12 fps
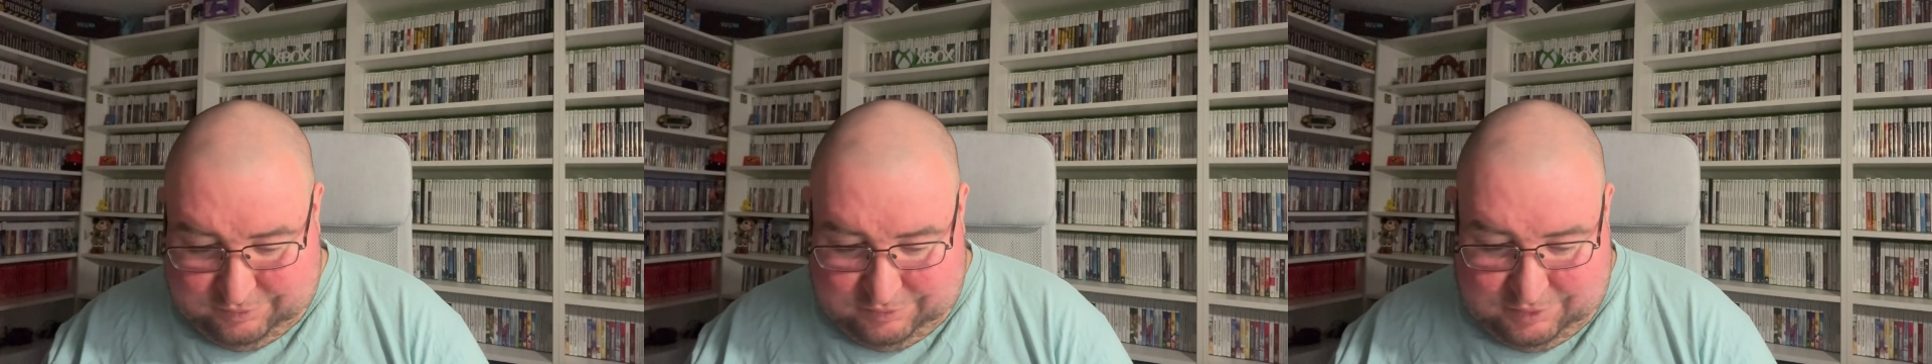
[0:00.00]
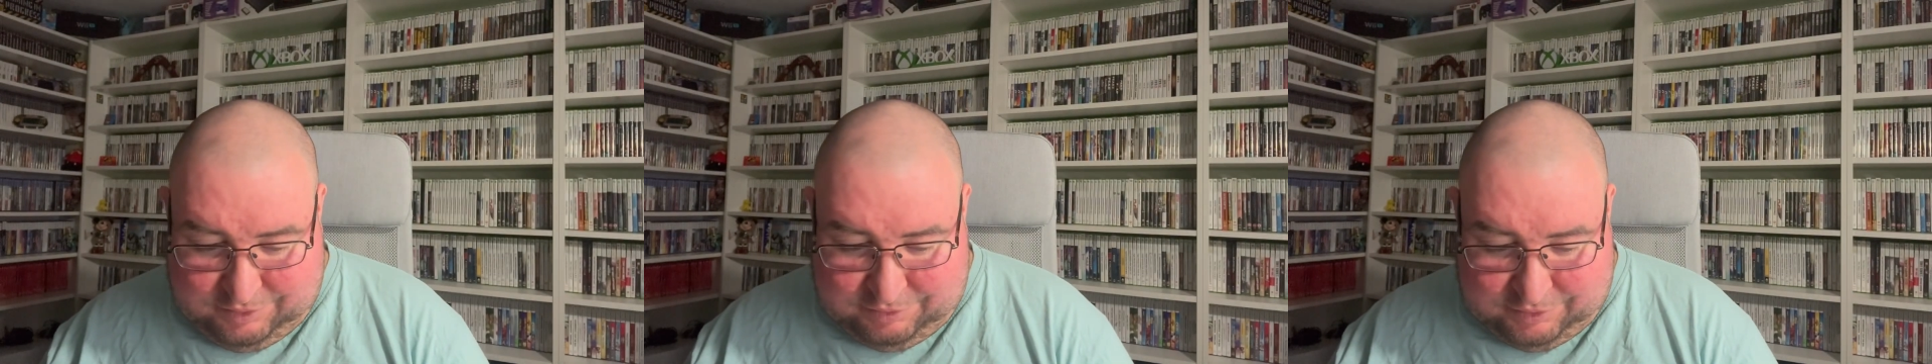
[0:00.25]

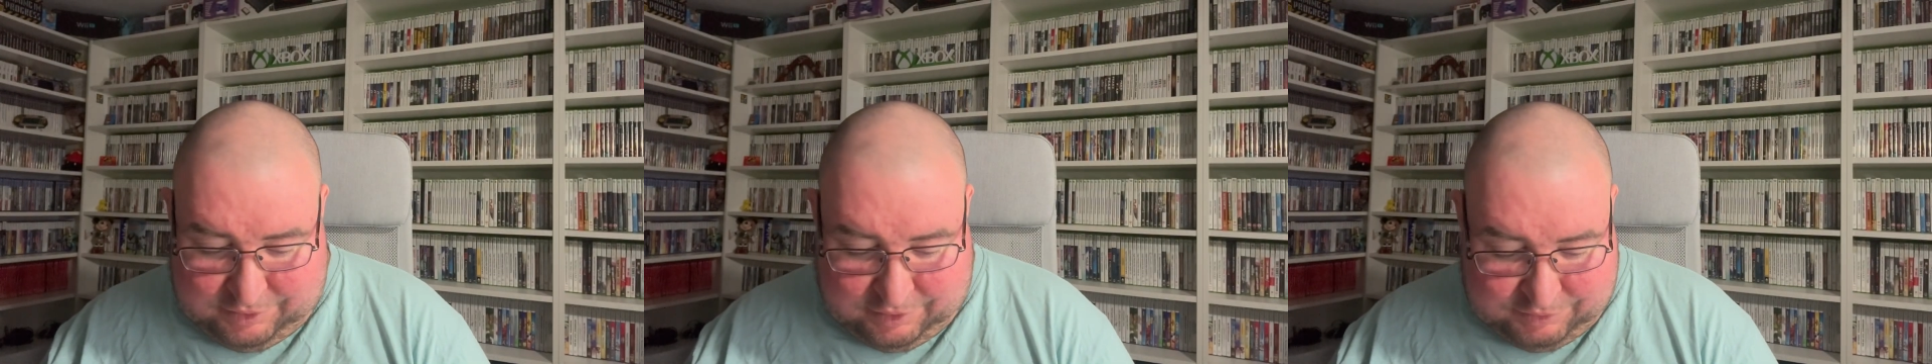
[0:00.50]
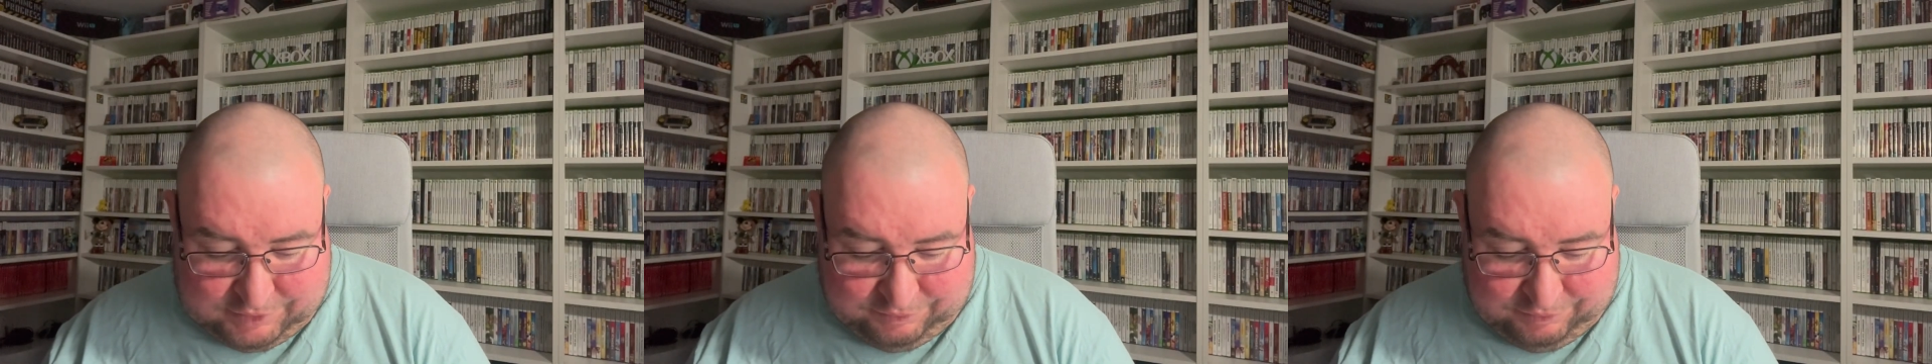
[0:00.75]
Everyone
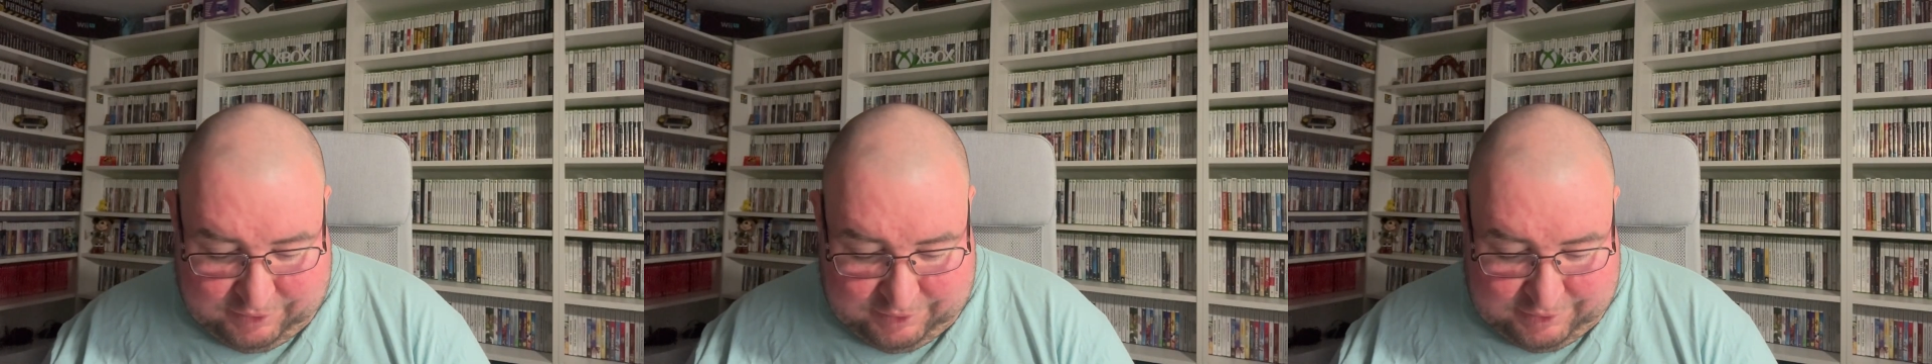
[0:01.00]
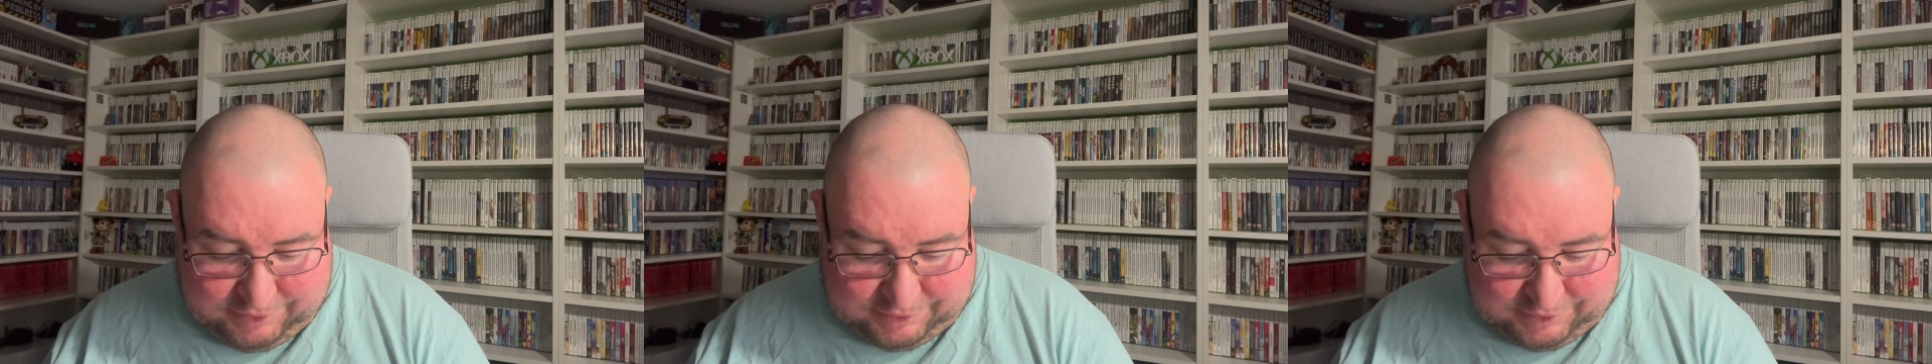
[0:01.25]
loves to
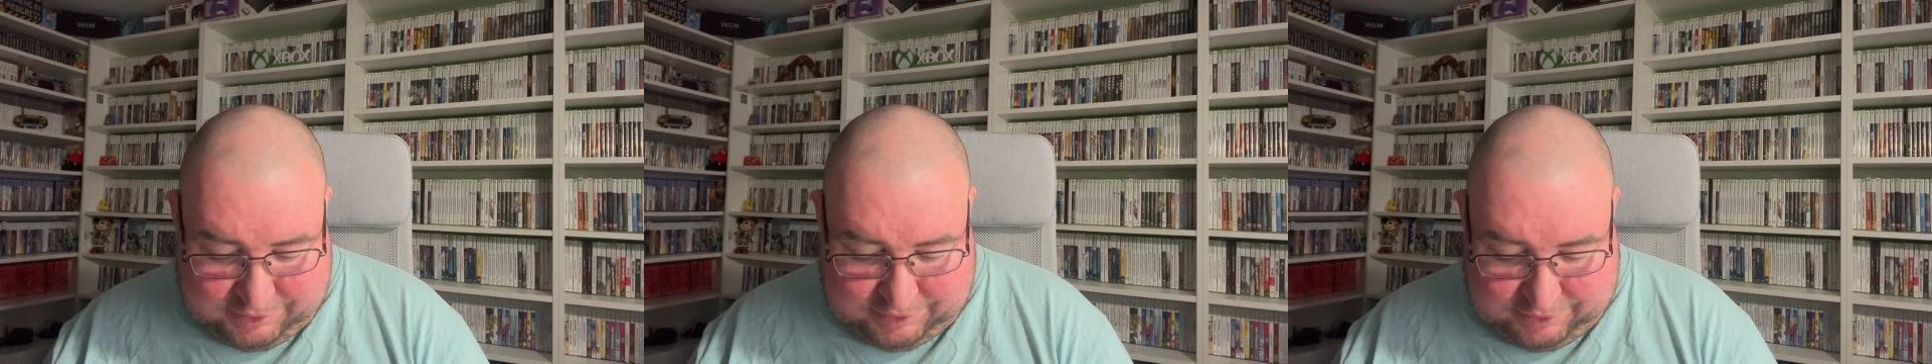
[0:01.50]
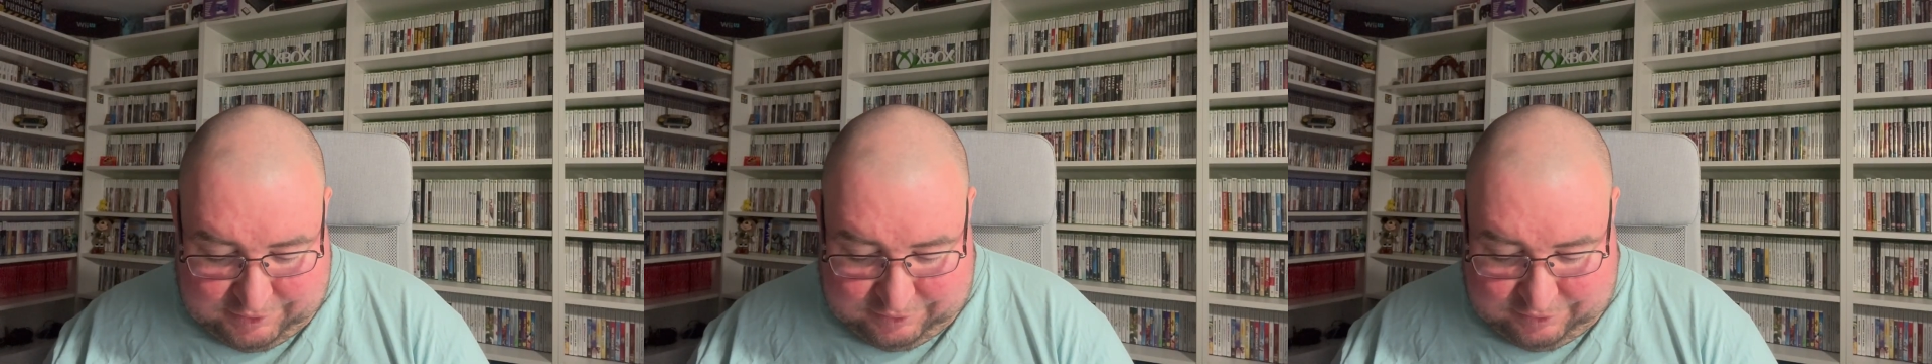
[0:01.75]
play as
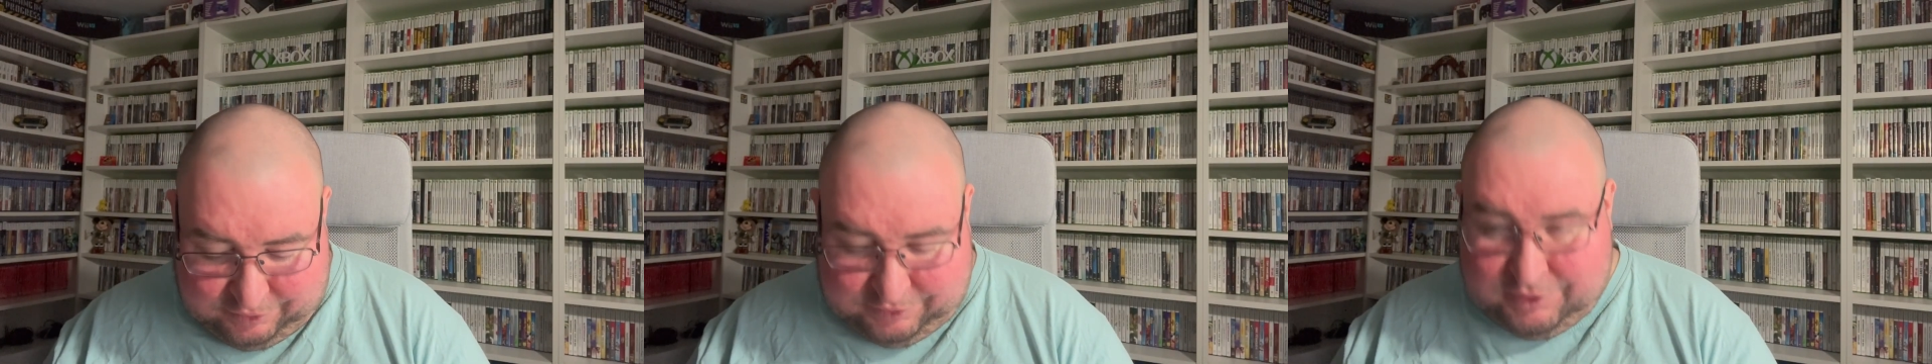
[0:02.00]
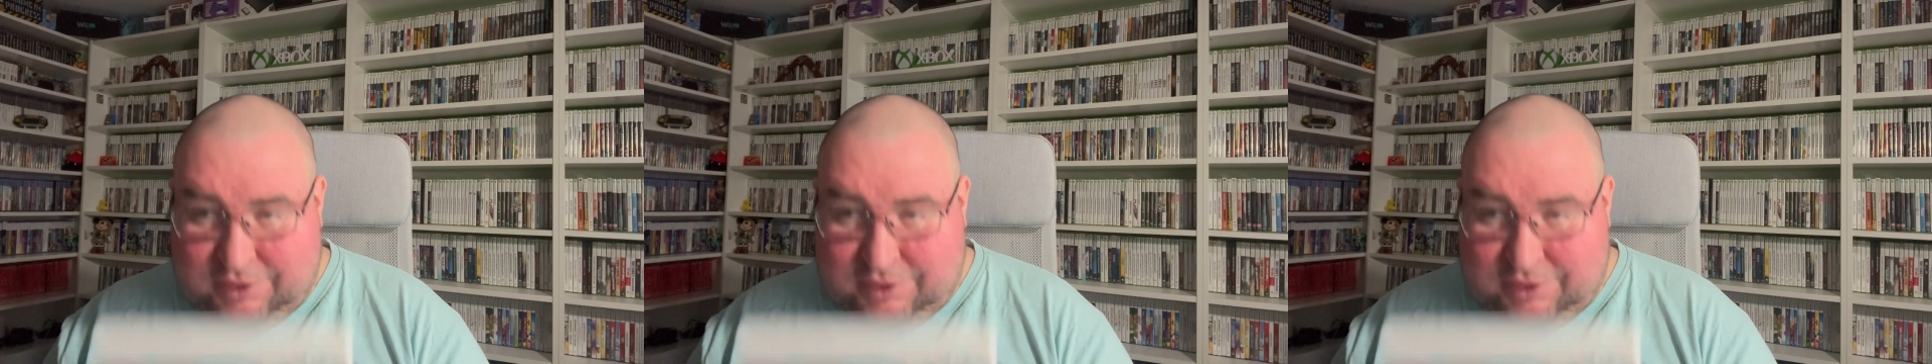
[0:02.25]
Dick Dastardly